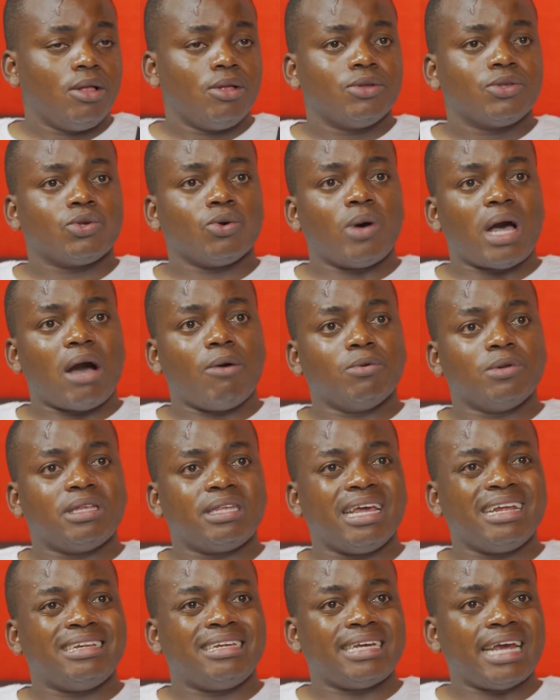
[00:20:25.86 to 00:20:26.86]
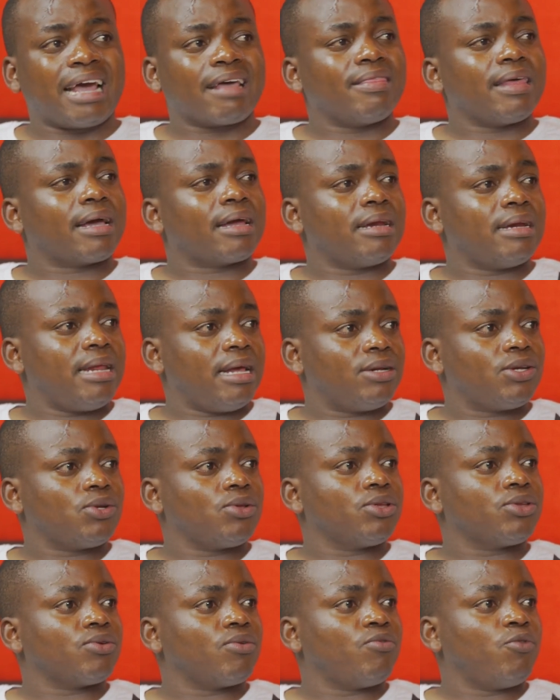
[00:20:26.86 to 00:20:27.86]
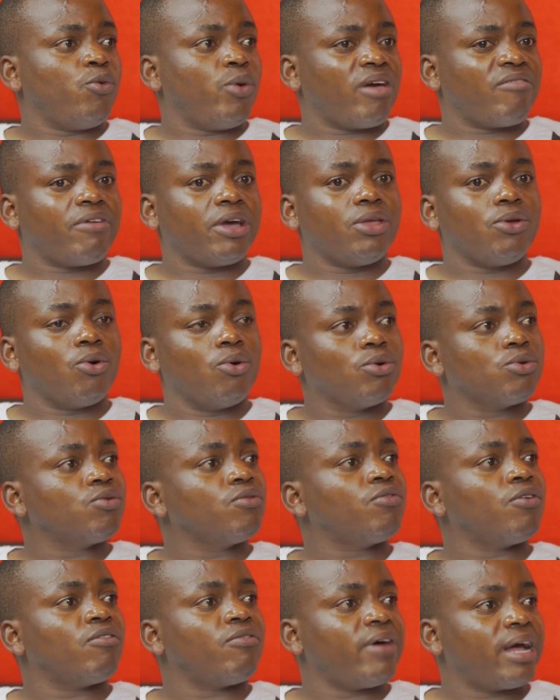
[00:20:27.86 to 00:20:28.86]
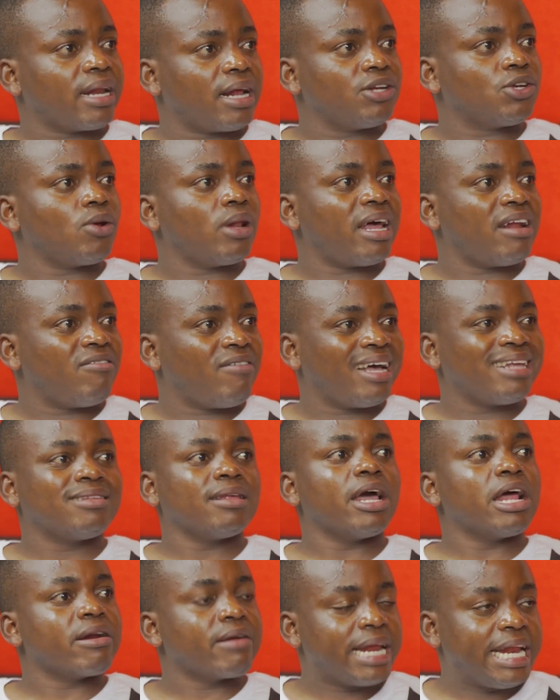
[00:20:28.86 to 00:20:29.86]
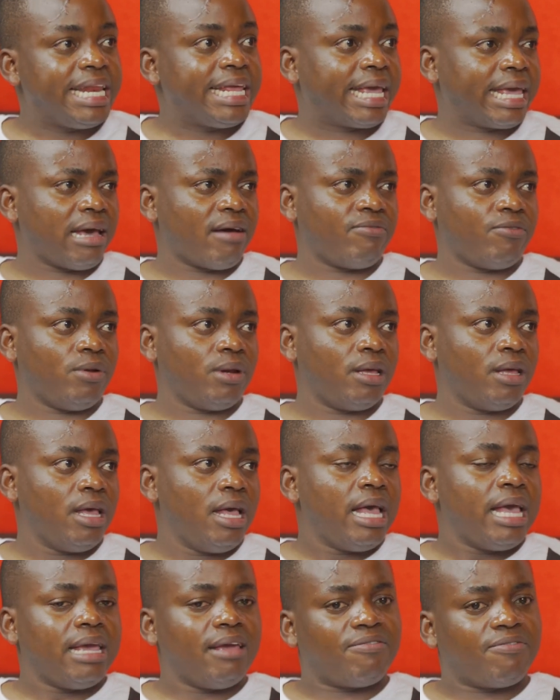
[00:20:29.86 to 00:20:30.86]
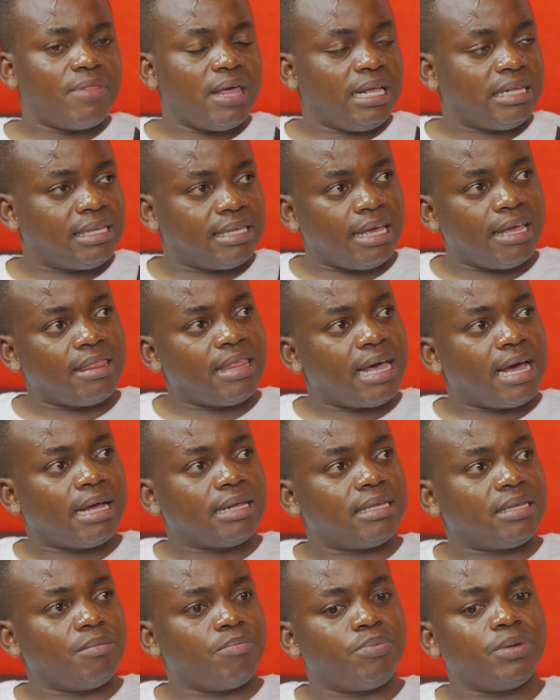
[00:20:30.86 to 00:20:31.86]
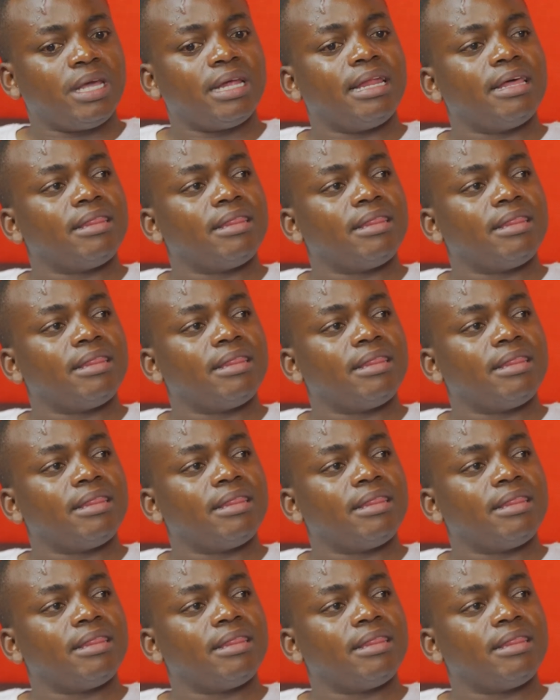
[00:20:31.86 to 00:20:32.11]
So I would say check the credentials of whoever you go to for financial advice really carefully. If they say they are CPA,